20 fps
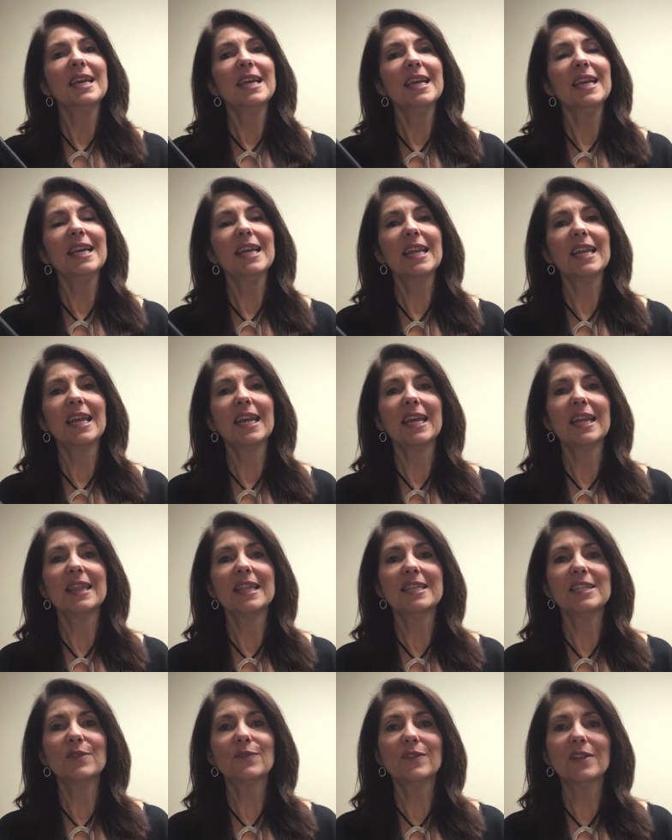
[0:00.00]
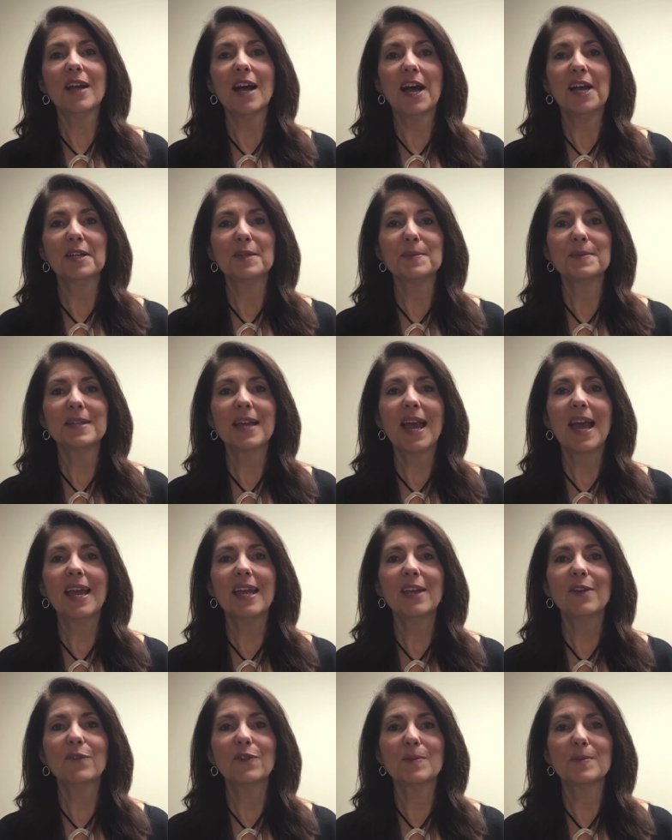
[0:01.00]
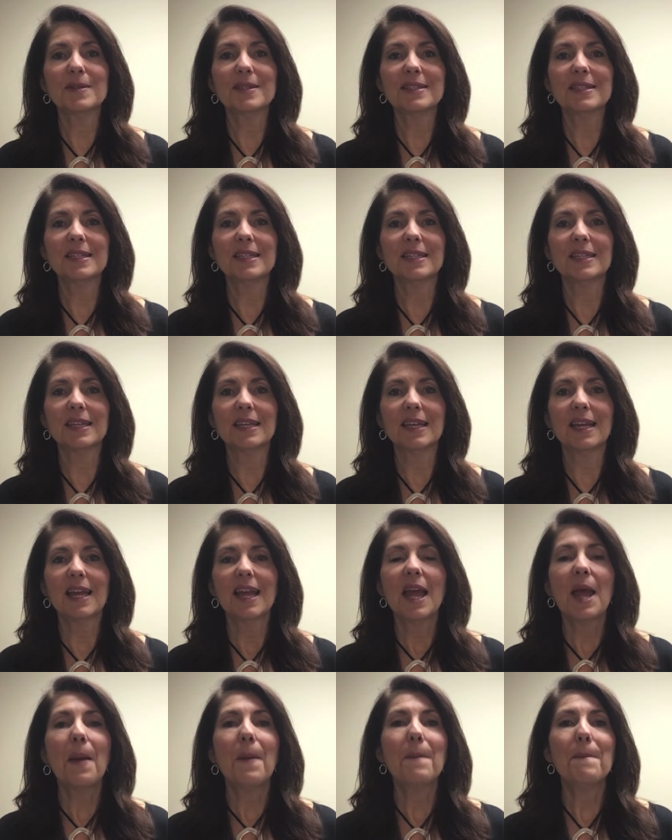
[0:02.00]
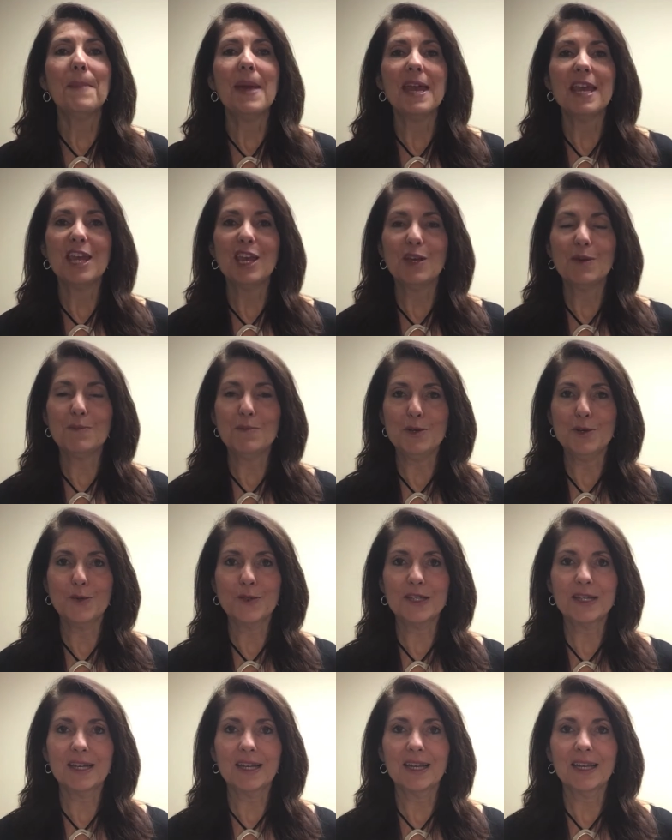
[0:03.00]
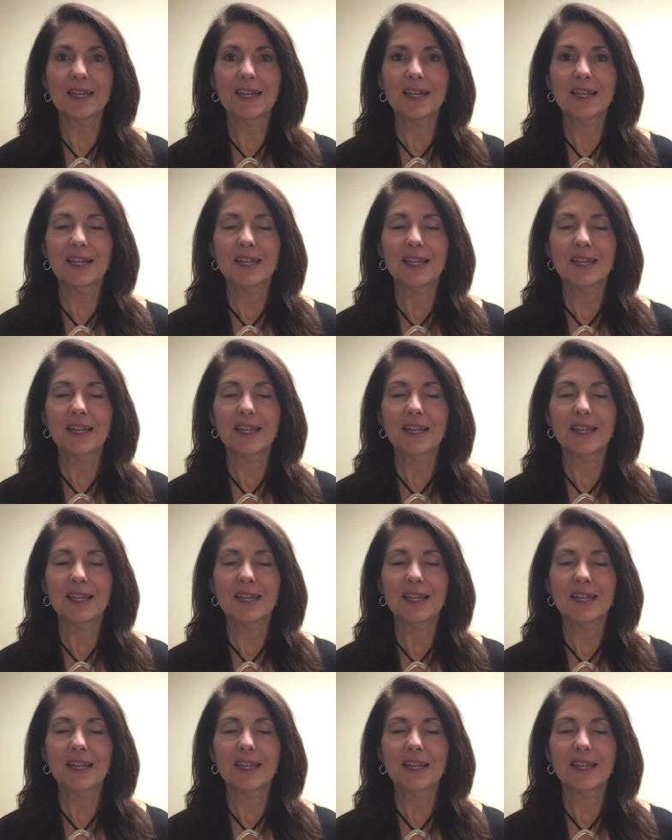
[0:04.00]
hitting the different items hanging from the ceiling, making music.